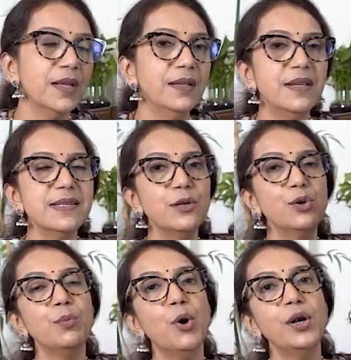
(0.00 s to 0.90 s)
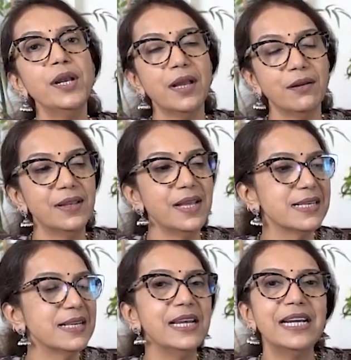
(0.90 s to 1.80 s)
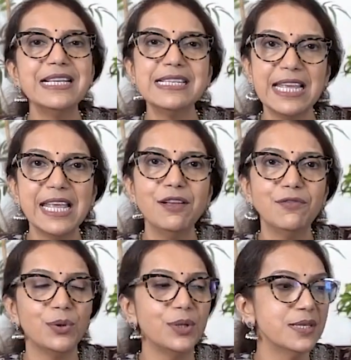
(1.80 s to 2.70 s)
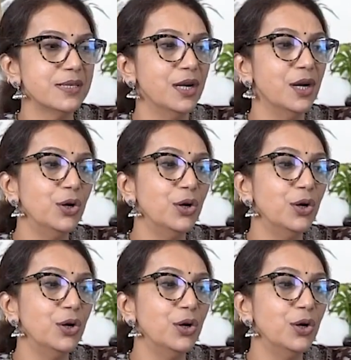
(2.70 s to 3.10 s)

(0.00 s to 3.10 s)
There's a little saying for this.